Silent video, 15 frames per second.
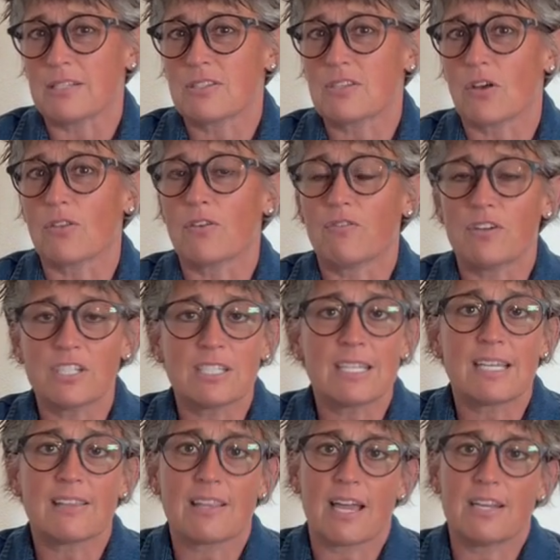So the first
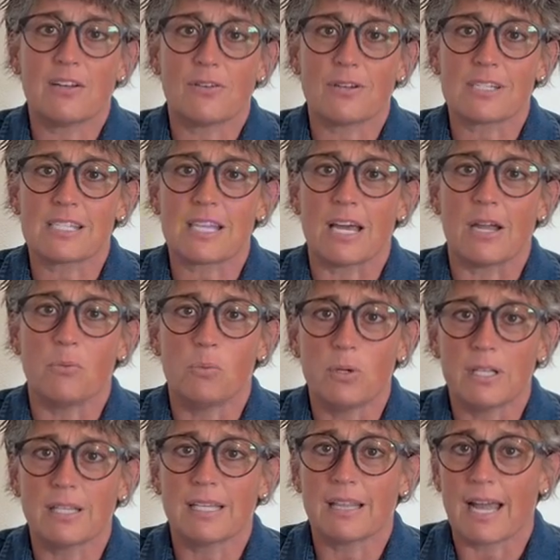thing that I noticed that I
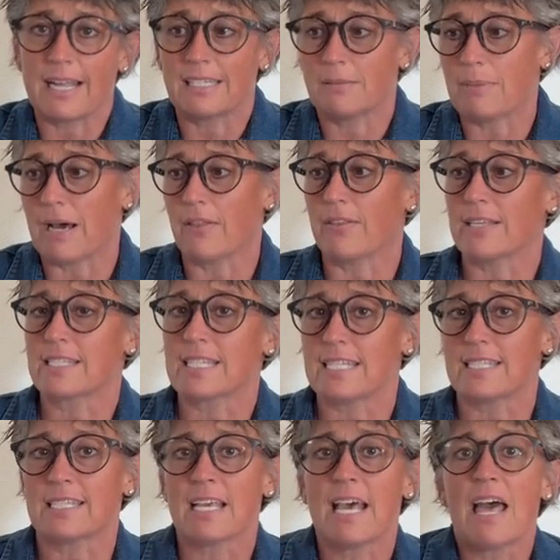really liked about this
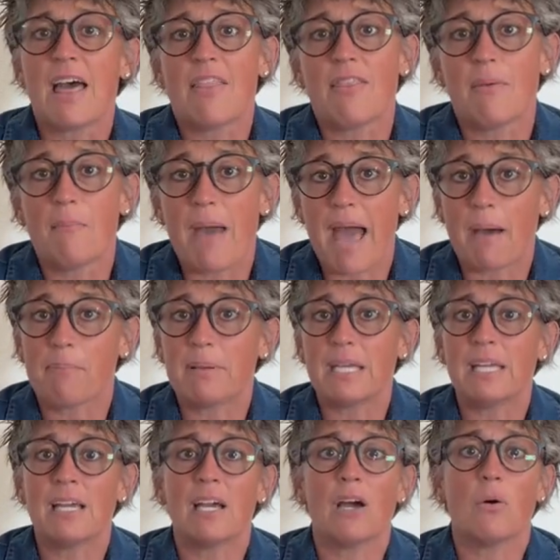is the
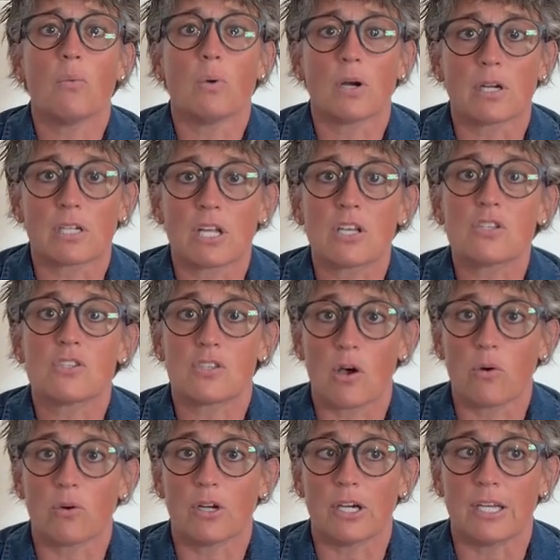mapping worked
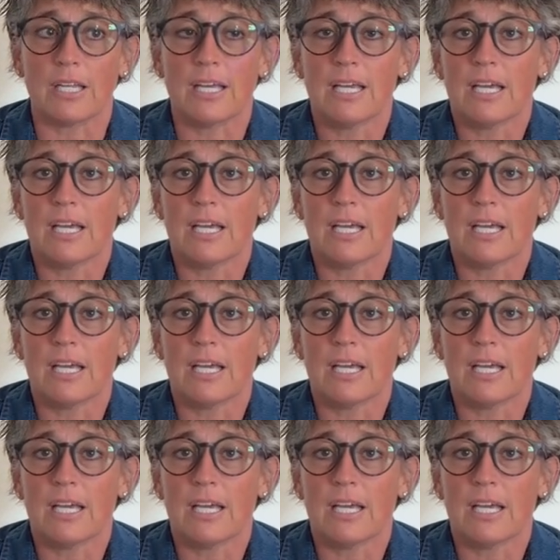so good.